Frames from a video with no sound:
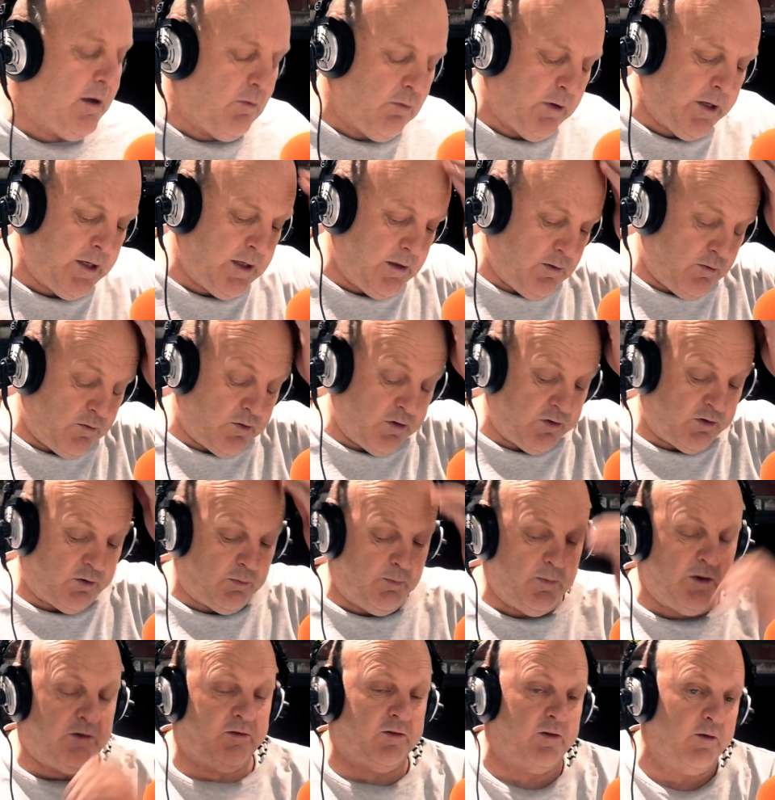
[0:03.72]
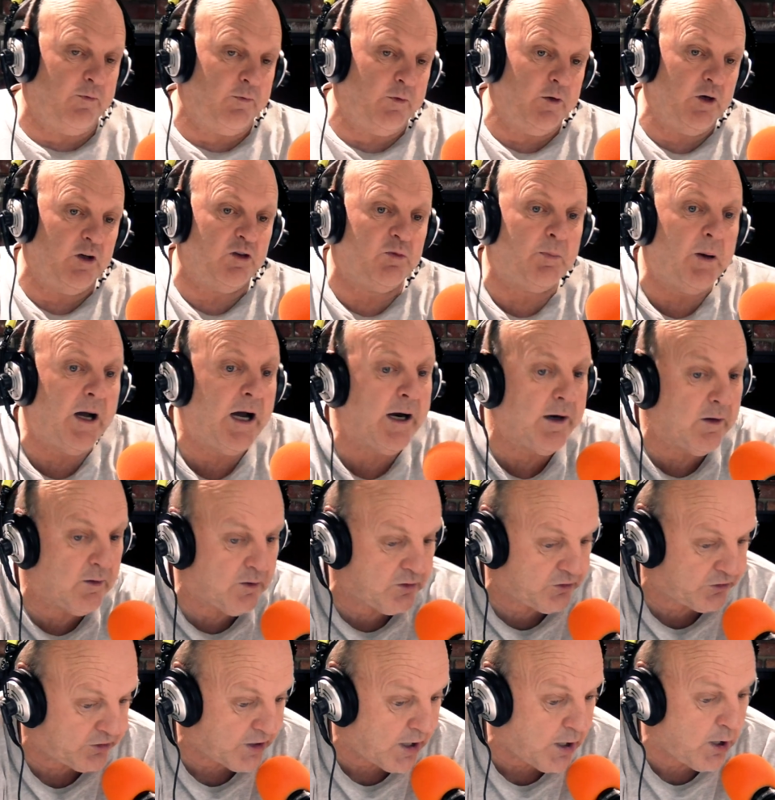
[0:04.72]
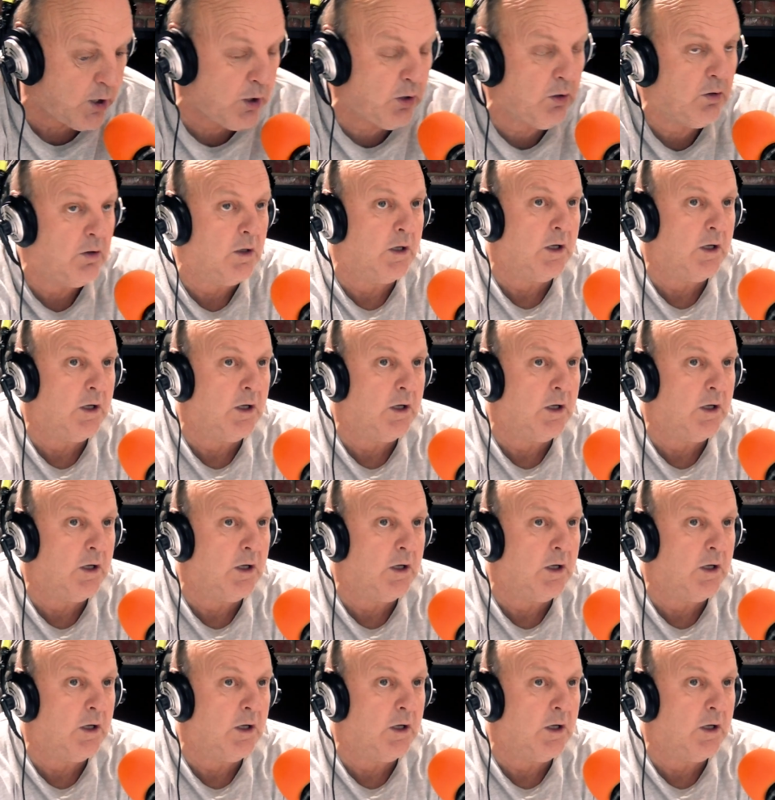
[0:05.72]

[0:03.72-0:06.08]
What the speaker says: we just missed the first part of the show.